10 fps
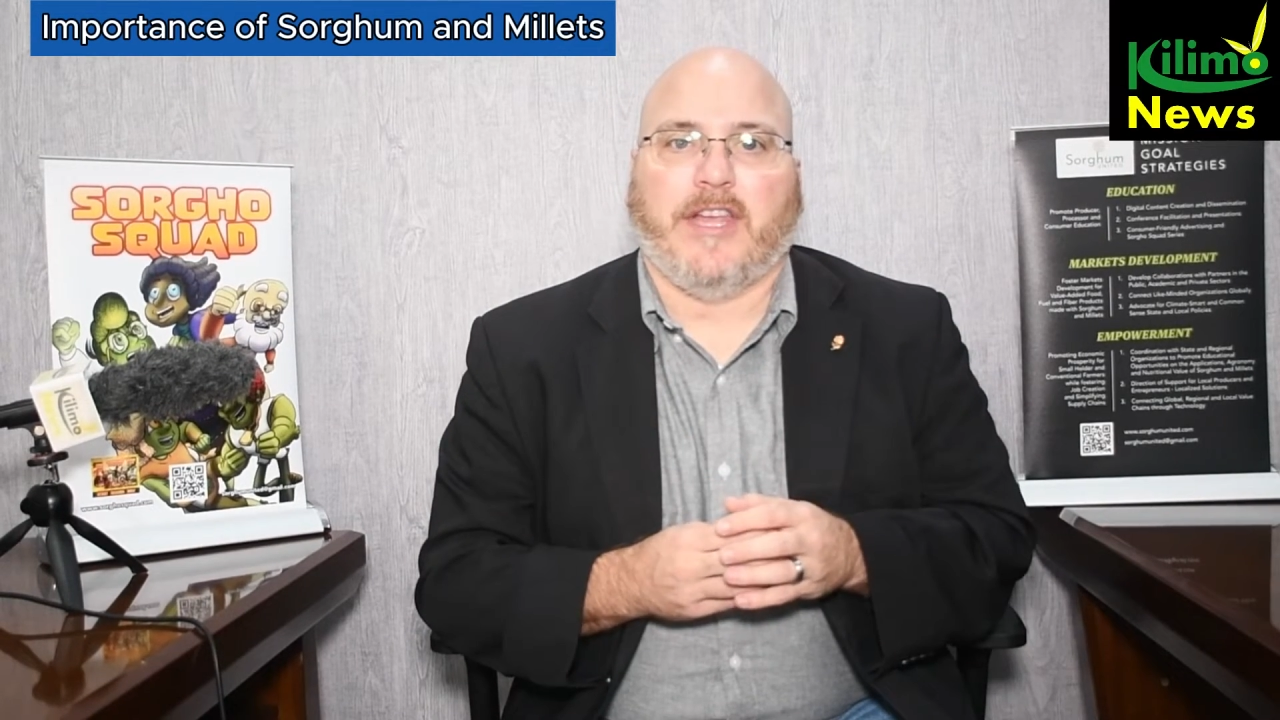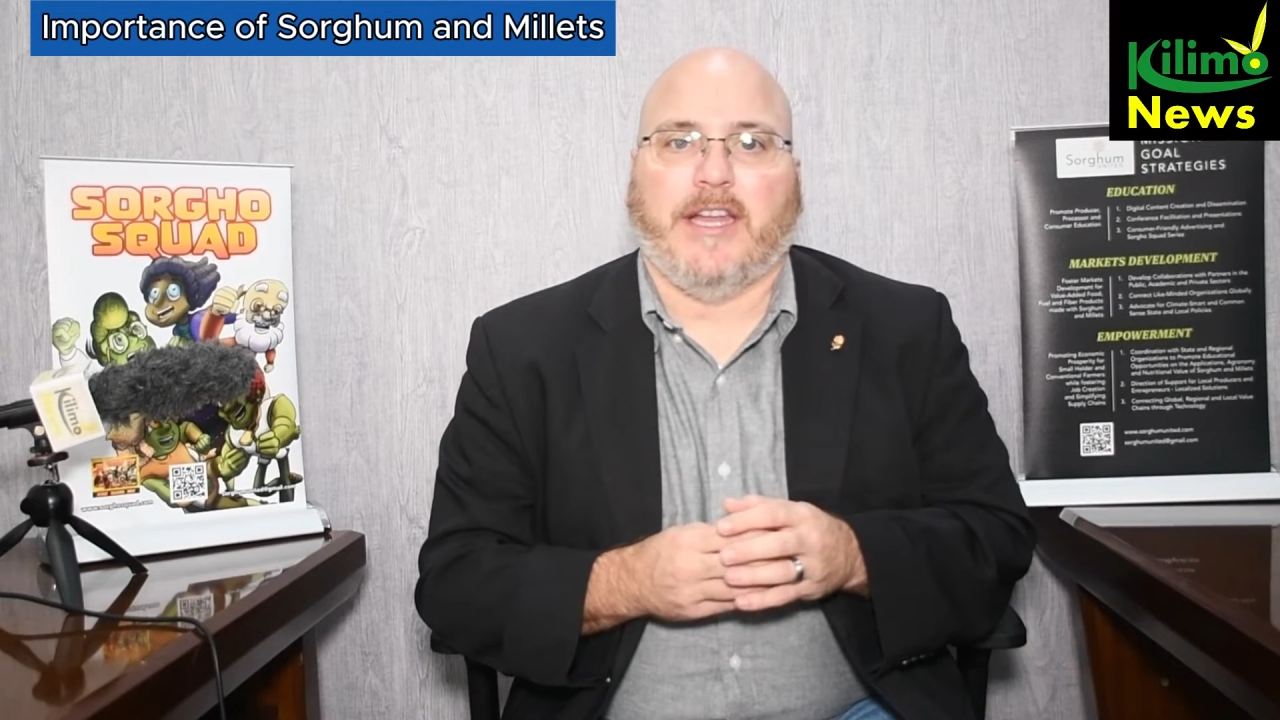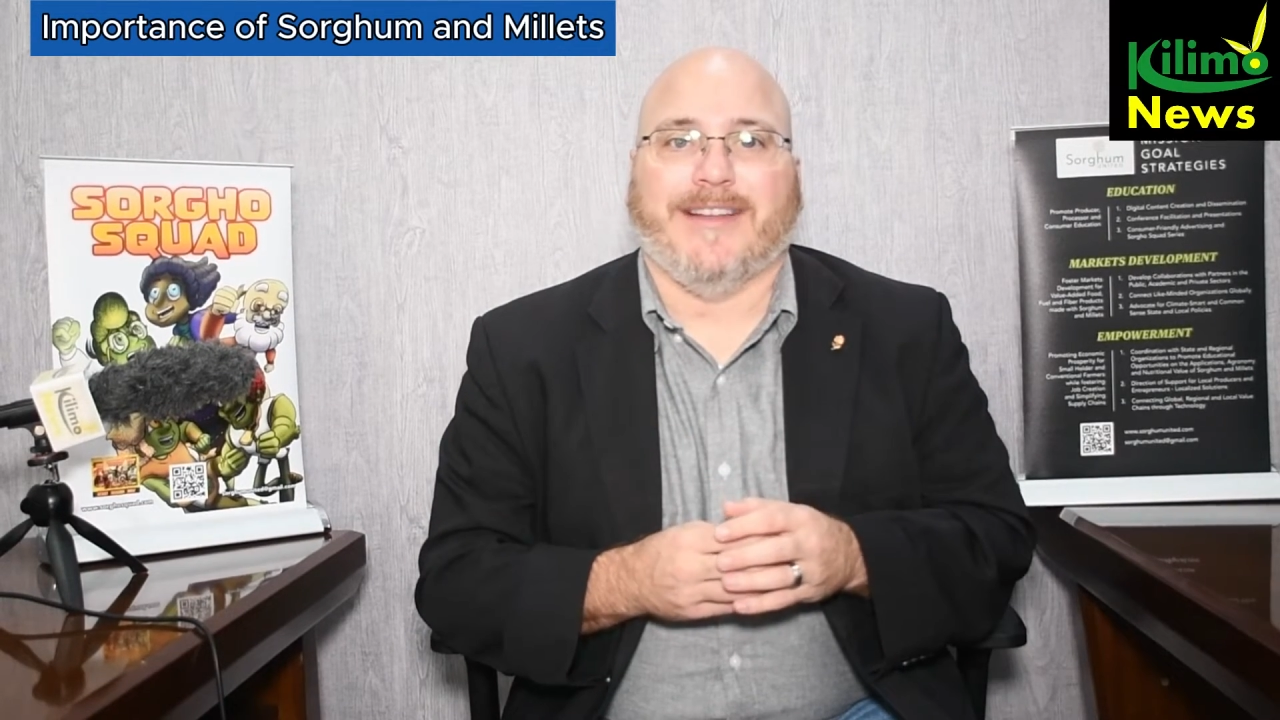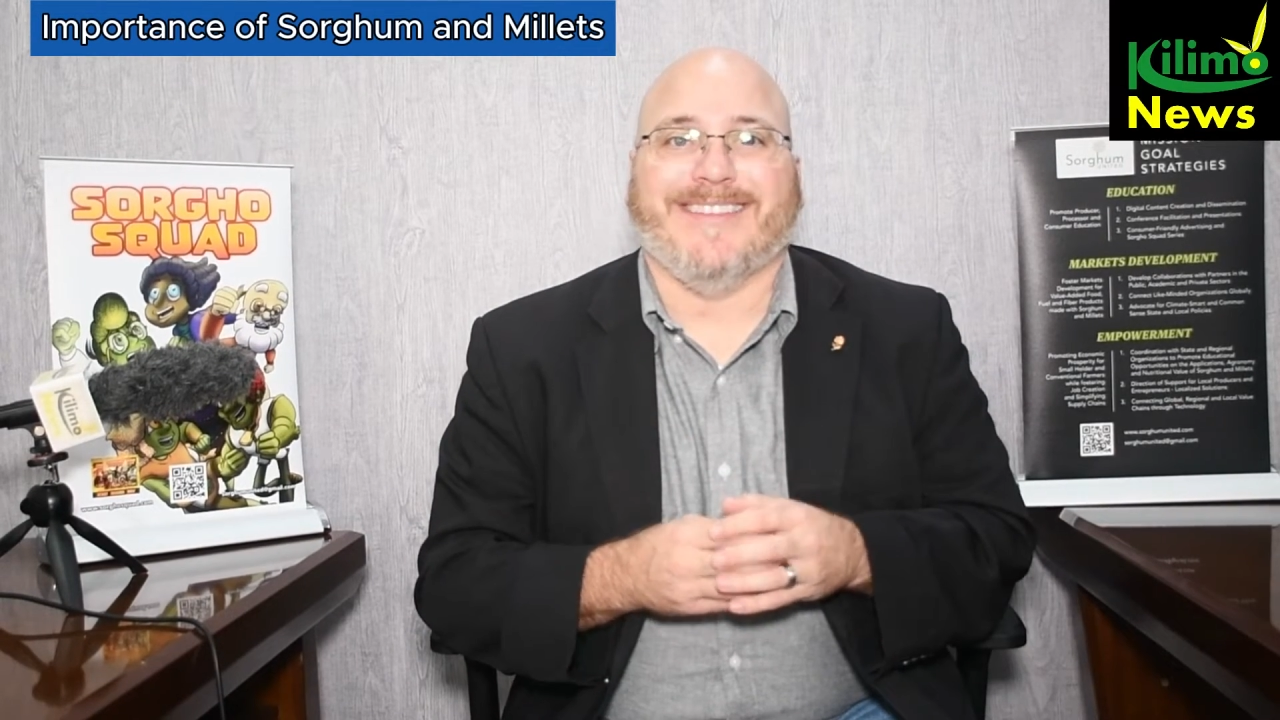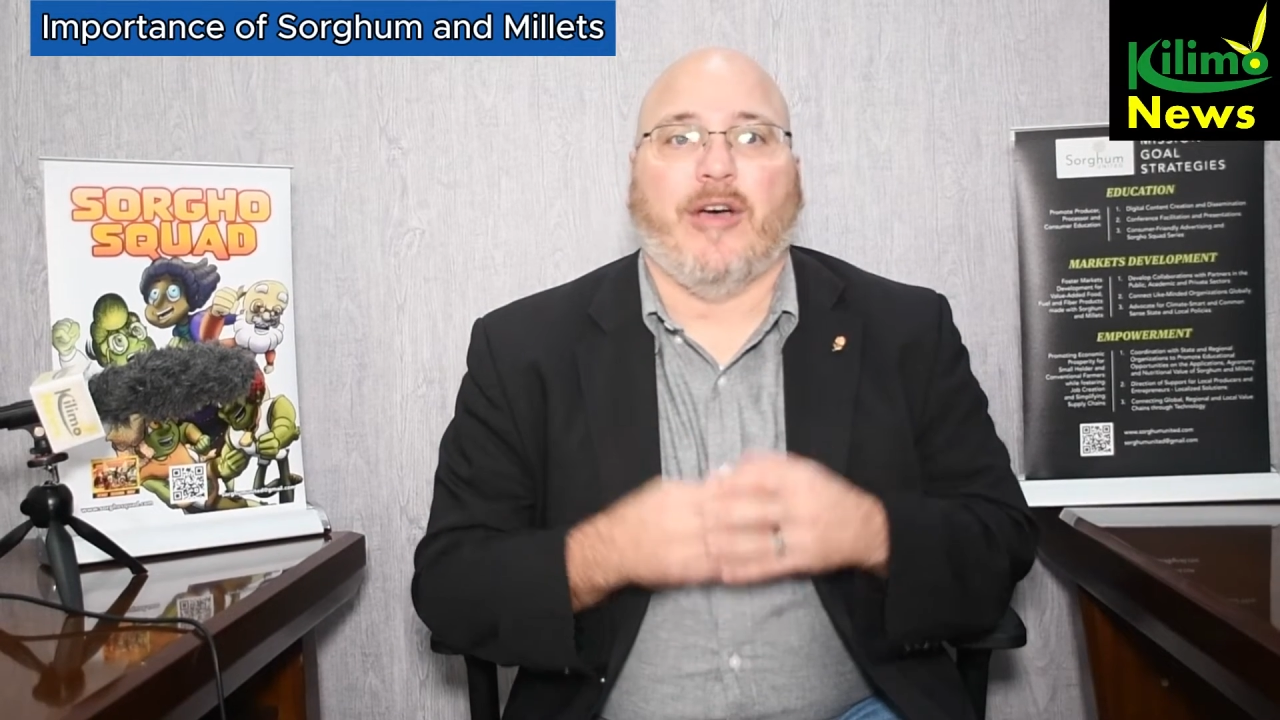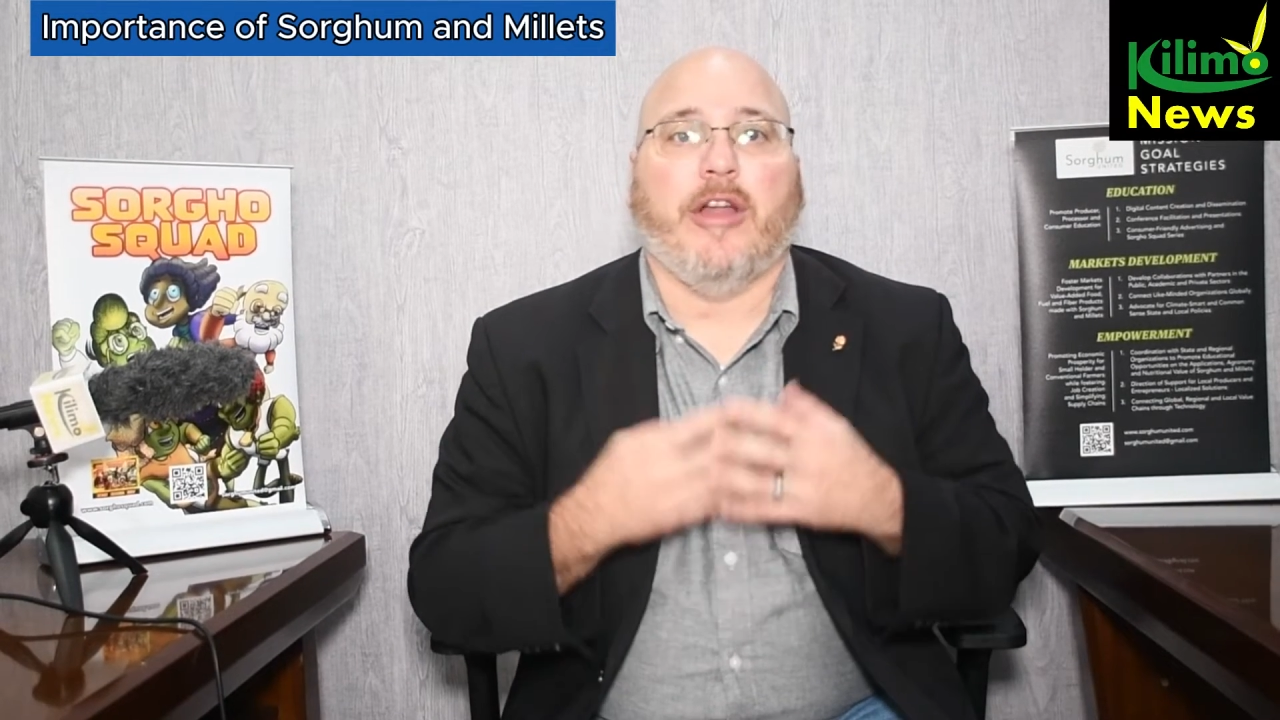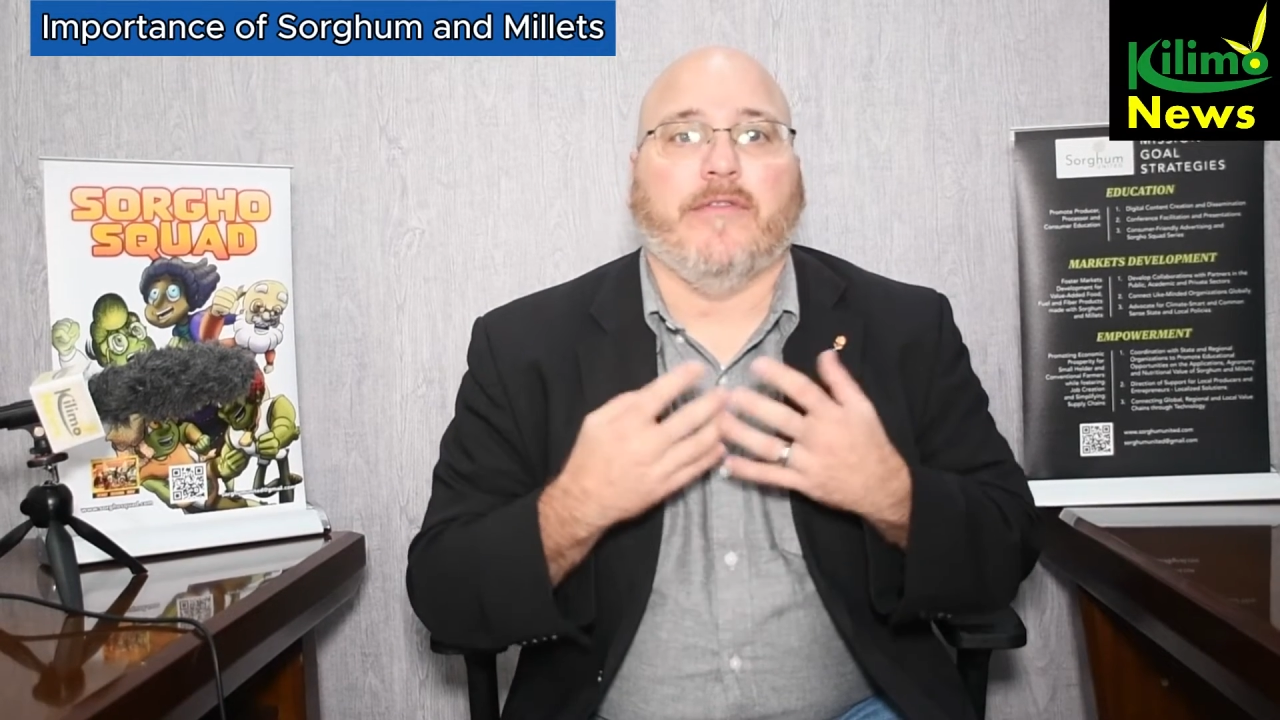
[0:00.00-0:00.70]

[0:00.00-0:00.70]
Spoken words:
gained a ton